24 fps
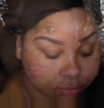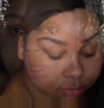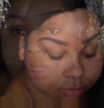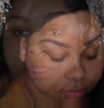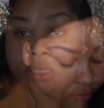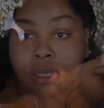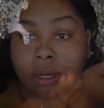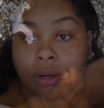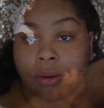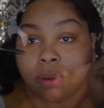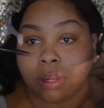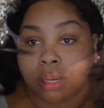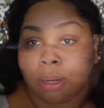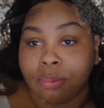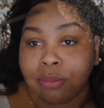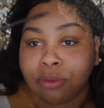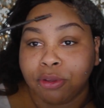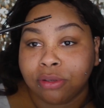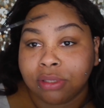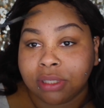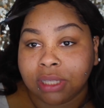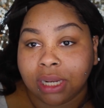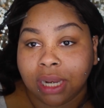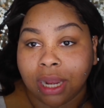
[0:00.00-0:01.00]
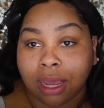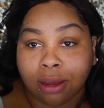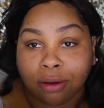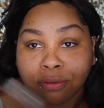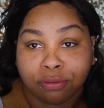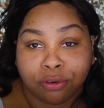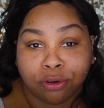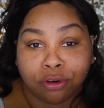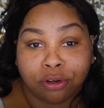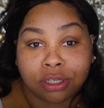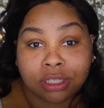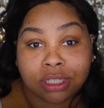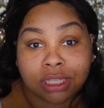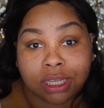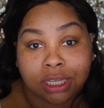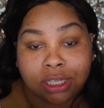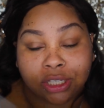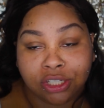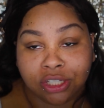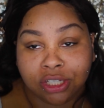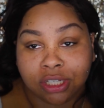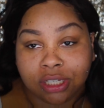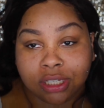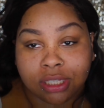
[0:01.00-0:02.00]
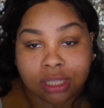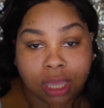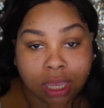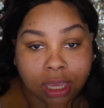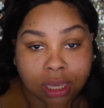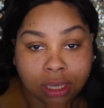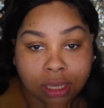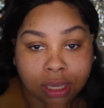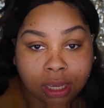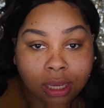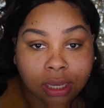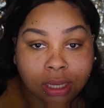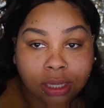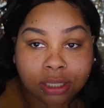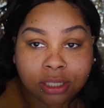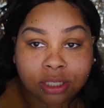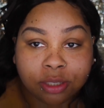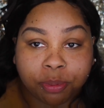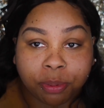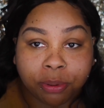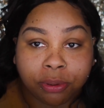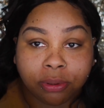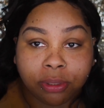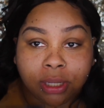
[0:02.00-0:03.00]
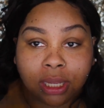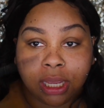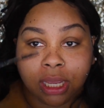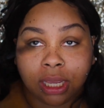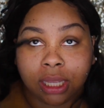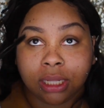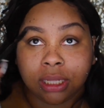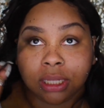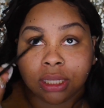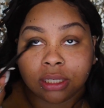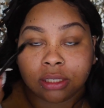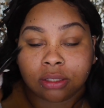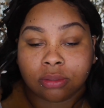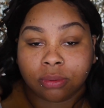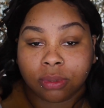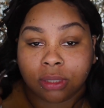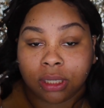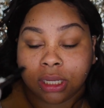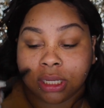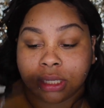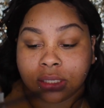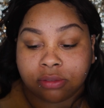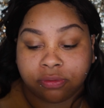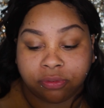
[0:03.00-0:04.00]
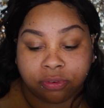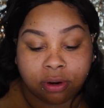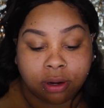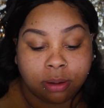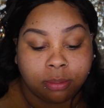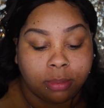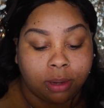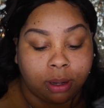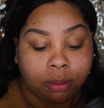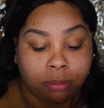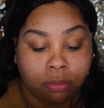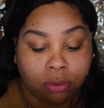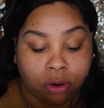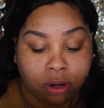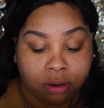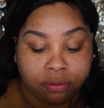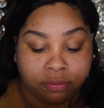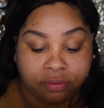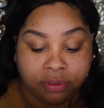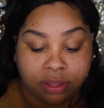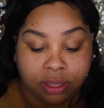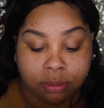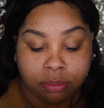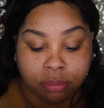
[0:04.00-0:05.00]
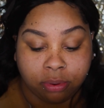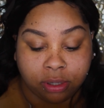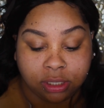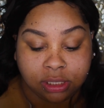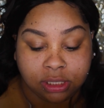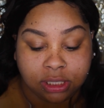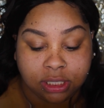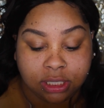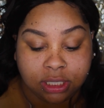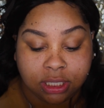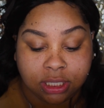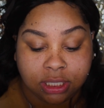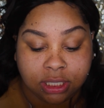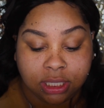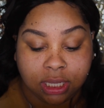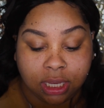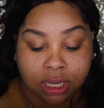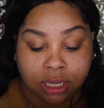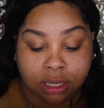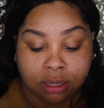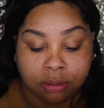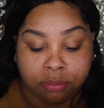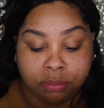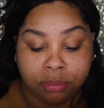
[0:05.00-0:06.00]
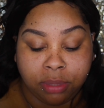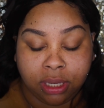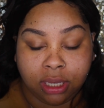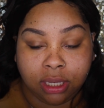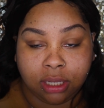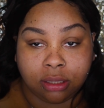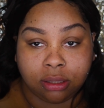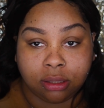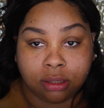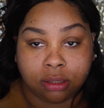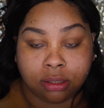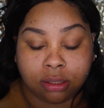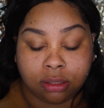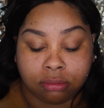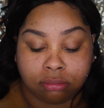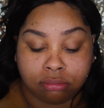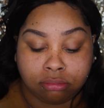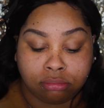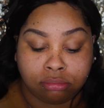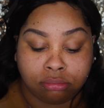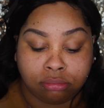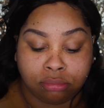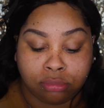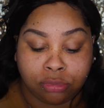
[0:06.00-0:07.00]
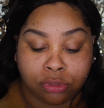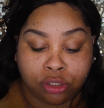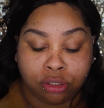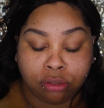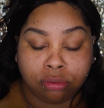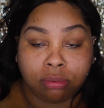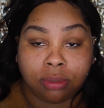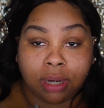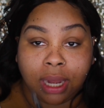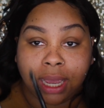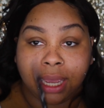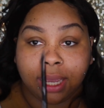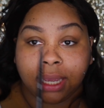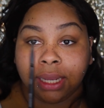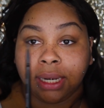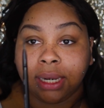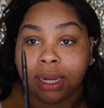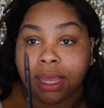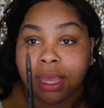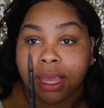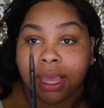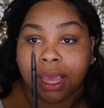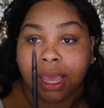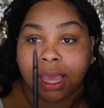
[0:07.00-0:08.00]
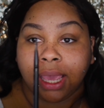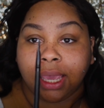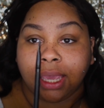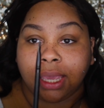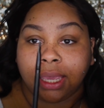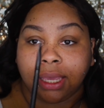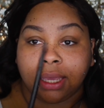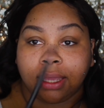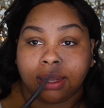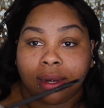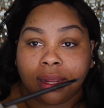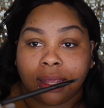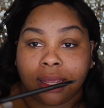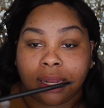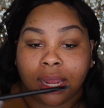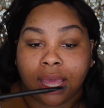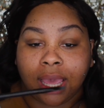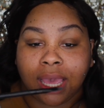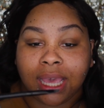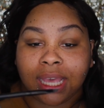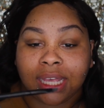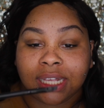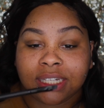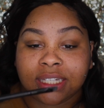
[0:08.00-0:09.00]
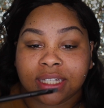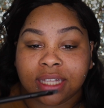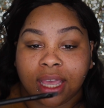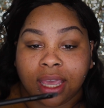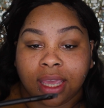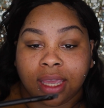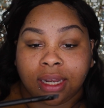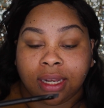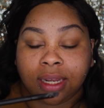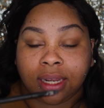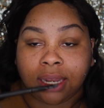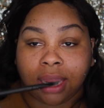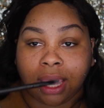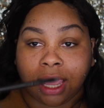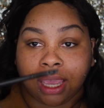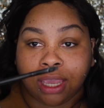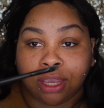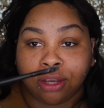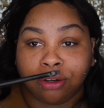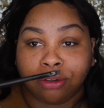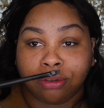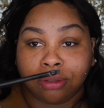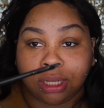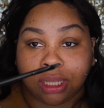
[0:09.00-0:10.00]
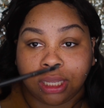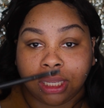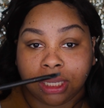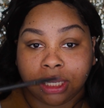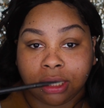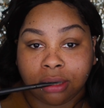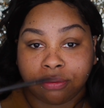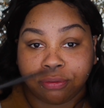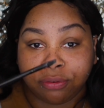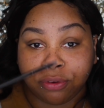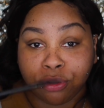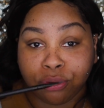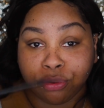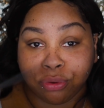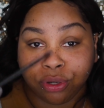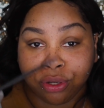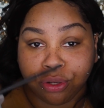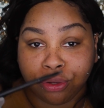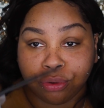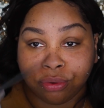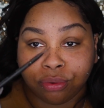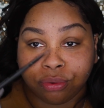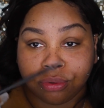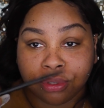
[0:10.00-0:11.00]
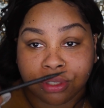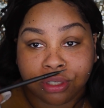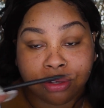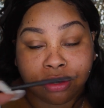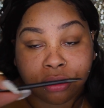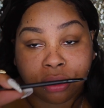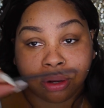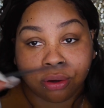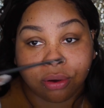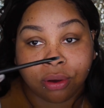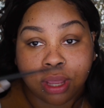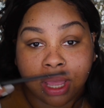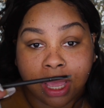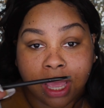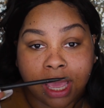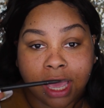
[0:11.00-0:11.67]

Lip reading: So what I'm using now, of course, is just a spoolie, and this one is from Morphe brushes. It's the MB29, and it has an angled end for you to use, you know,